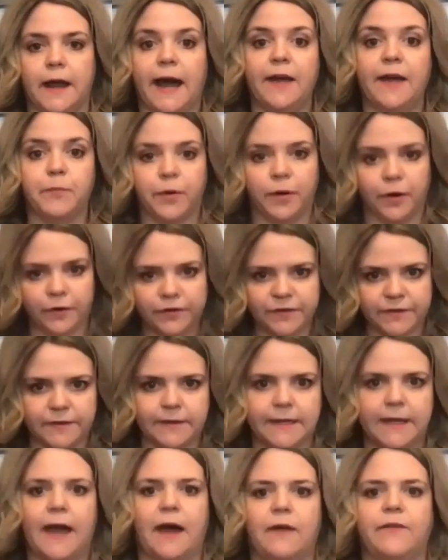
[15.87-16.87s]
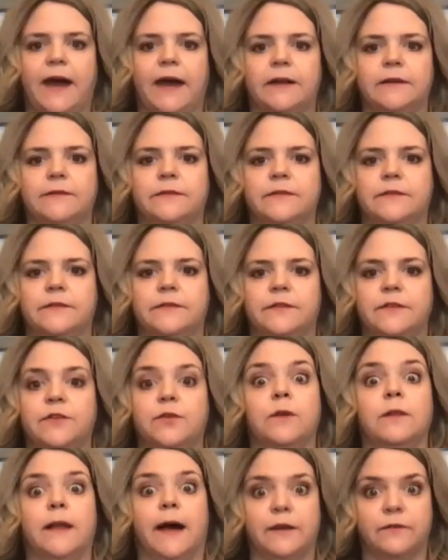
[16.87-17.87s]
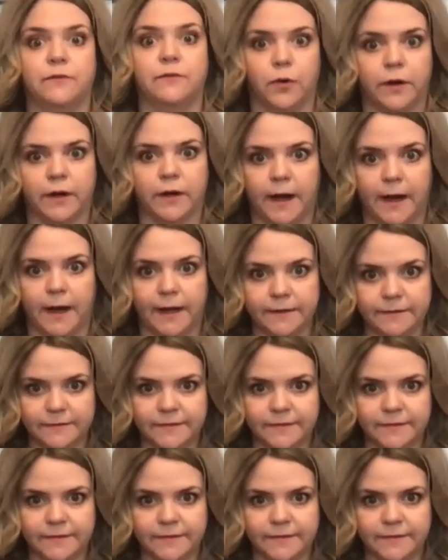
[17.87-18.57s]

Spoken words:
personally have had to do a lot of work on.